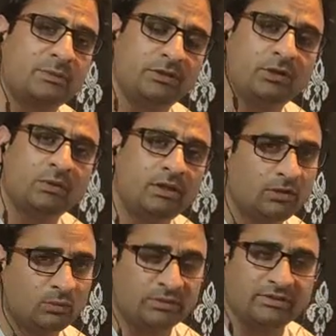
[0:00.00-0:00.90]
video,
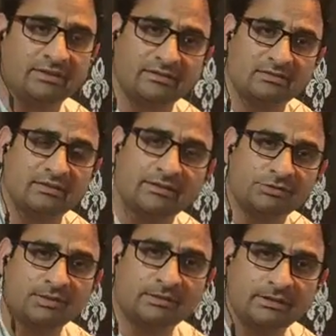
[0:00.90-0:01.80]
with the next
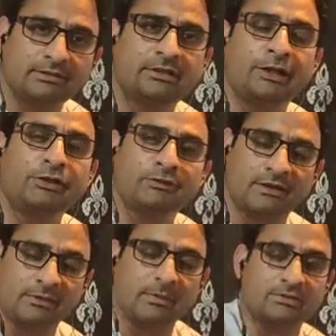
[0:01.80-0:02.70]
lecture. Thank you
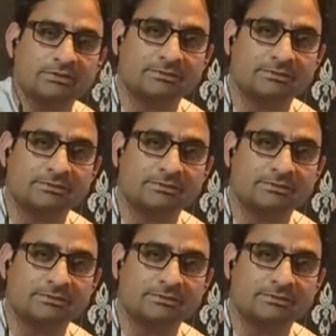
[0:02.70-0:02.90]
very much.